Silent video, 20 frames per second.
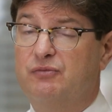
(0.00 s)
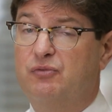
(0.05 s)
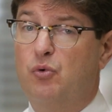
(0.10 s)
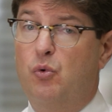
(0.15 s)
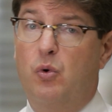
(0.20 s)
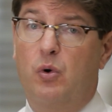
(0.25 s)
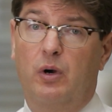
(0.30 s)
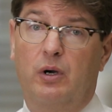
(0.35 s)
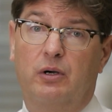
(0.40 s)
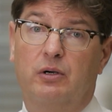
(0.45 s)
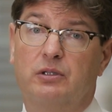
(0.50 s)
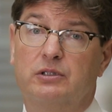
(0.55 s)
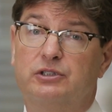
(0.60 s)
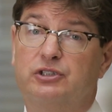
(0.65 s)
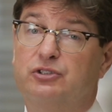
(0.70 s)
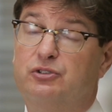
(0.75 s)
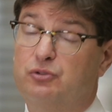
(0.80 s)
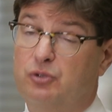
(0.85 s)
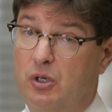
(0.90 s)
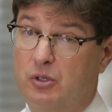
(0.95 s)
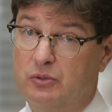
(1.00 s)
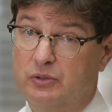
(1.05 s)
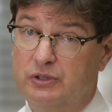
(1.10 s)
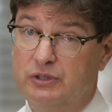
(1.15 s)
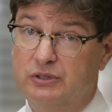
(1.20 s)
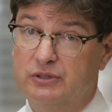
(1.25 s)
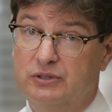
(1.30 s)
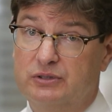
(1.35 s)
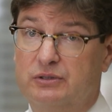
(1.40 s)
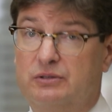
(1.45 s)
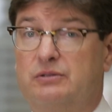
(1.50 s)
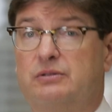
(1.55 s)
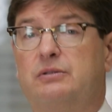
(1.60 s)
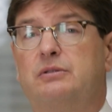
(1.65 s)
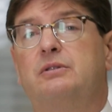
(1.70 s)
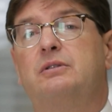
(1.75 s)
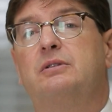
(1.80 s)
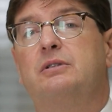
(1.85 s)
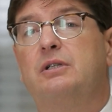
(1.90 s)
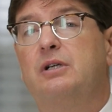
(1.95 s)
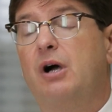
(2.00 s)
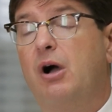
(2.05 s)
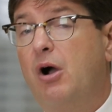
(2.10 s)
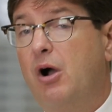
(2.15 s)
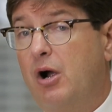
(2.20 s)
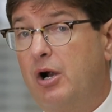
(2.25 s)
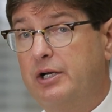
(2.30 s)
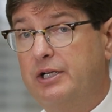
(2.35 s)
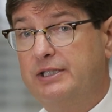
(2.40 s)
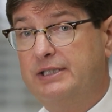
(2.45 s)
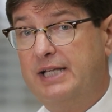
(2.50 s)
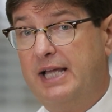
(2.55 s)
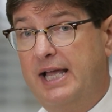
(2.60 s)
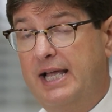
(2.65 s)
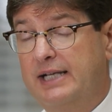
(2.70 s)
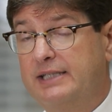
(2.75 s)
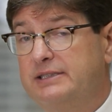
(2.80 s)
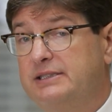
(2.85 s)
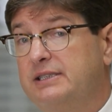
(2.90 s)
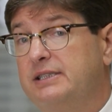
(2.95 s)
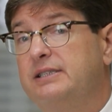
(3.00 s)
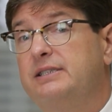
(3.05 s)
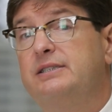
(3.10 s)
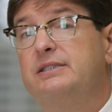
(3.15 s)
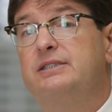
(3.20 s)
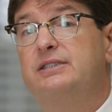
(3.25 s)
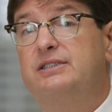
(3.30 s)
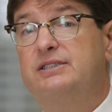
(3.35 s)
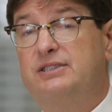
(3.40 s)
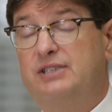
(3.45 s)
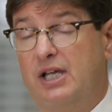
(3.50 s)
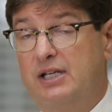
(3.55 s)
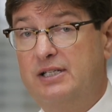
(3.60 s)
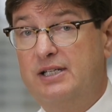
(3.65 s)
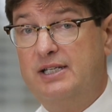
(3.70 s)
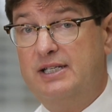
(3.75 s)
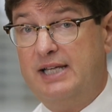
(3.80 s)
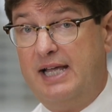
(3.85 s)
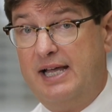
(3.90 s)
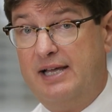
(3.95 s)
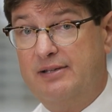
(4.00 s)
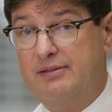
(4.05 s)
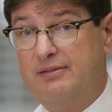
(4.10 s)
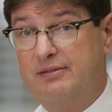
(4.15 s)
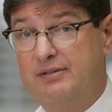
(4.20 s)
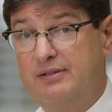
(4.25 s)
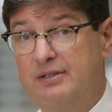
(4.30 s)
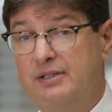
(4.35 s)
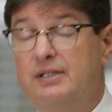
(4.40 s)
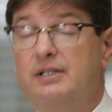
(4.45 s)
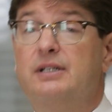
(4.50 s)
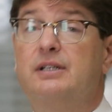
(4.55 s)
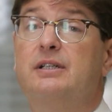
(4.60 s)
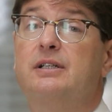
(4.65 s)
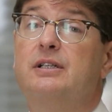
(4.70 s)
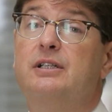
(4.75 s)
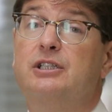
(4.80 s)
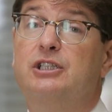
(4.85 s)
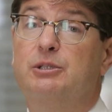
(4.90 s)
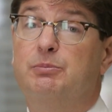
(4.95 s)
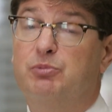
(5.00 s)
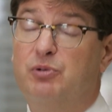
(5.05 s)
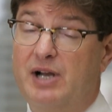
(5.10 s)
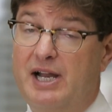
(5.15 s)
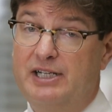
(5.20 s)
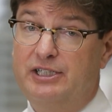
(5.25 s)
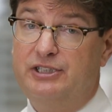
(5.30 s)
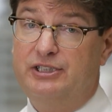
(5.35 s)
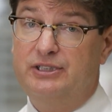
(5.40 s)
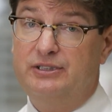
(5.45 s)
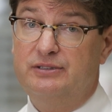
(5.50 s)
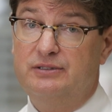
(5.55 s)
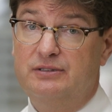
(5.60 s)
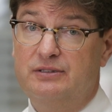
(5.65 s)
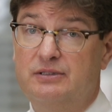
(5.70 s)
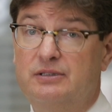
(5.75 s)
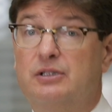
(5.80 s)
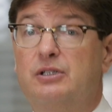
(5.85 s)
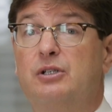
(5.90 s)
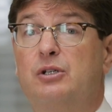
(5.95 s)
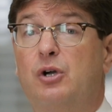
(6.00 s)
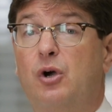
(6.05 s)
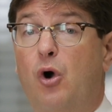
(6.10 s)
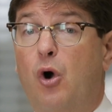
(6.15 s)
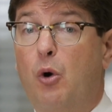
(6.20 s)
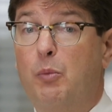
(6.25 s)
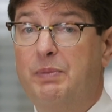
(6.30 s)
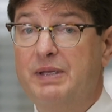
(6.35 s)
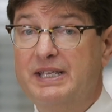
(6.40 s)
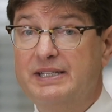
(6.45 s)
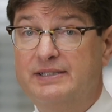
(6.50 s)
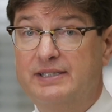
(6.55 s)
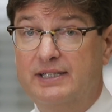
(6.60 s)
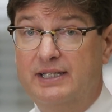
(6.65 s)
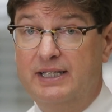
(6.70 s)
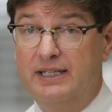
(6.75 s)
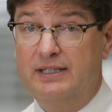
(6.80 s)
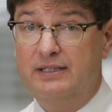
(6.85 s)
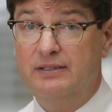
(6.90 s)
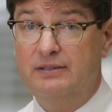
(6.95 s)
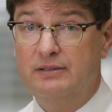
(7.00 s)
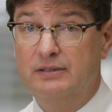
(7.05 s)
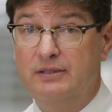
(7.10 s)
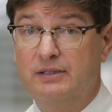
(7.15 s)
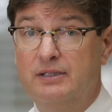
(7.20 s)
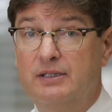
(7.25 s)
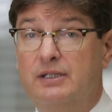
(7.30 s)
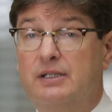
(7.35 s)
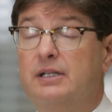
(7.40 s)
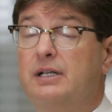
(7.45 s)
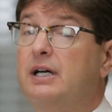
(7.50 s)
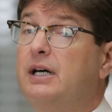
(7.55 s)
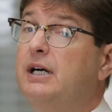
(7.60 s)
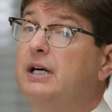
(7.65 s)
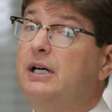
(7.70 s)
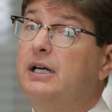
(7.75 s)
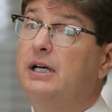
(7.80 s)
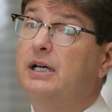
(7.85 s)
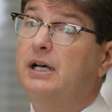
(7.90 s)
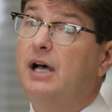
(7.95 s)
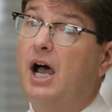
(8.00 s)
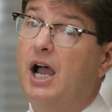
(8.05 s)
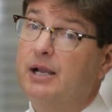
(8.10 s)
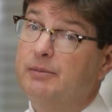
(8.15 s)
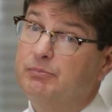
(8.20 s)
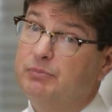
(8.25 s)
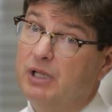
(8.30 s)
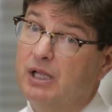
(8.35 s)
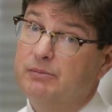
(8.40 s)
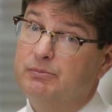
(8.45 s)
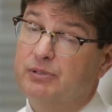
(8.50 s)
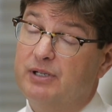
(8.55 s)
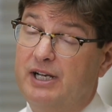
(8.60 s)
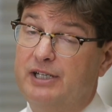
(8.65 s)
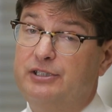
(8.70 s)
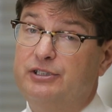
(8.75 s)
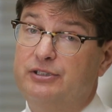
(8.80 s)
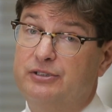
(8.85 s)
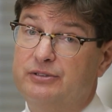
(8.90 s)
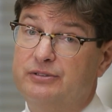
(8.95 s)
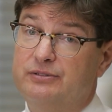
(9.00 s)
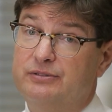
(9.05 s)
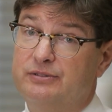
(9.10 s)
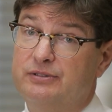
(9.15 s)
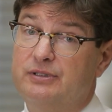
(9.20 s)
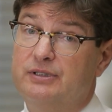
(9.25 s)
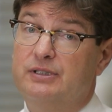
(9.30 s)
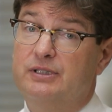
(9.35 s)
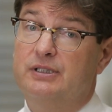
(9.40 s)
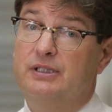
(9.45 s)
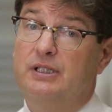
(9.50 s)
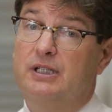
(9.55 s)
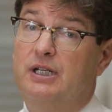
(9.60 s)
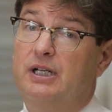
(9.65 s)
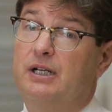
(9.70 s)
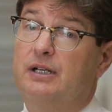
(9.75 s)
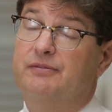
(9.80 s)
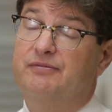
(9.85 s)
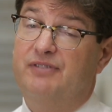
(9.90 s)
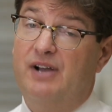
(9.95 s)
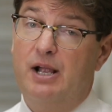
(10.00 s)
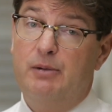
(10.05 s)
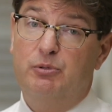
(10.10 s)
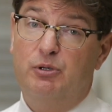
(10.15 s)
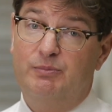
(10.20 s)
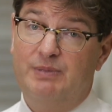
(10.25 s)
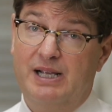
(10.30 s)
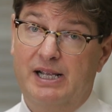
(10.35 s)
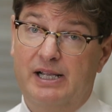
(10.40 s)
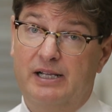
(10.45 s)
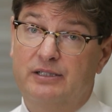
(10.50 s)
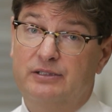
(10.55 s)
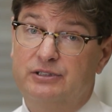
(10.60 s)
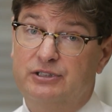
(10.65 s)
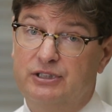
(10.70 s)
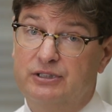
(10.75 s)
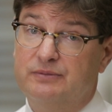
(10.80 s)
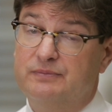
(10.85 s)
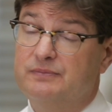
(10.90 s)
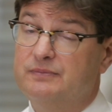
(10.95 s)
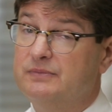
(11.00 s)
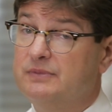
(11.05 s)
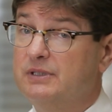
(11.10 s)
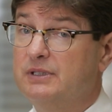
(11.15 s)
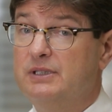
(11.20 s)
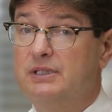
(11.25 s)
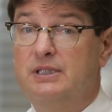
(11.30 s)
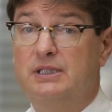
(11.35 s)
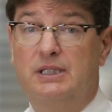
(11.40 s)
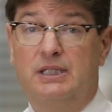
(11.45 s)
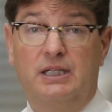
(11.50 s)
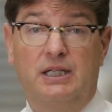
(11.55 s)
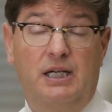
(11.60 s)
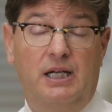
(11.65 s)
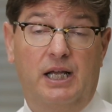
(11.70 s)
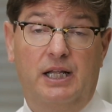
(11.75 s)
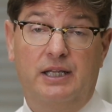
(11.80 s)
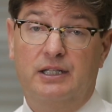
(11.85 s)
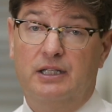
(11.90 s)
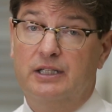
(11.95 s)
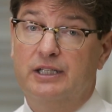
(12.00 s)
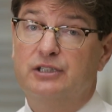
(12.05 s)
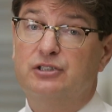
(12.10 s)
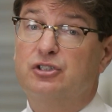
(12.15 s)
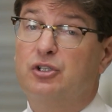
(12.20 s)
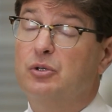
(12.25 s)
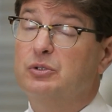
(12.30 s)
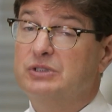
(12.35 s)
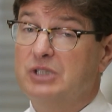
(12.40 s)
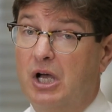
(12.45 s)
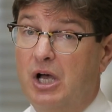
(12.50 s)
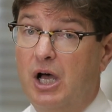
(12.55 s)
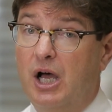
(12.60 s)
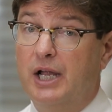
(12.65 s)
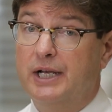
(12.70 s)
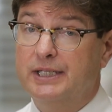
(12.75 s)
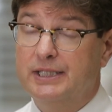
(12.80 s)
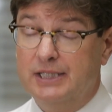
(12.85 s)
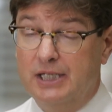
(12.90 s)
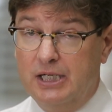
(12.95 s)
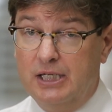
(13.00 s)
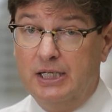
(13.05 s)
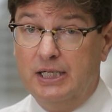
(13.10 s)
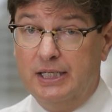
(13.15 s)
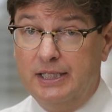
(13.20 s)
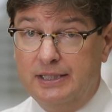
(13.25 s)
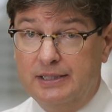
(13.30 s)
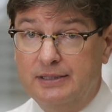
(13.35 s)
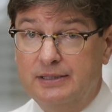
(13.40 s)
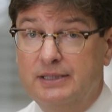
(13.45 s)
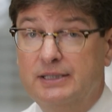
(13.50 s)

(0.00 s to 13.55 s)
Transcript: for strokes, heart attacks, sudden death, depression, obesity, high blood pressure, fibromyalgia, and the list goes on and on.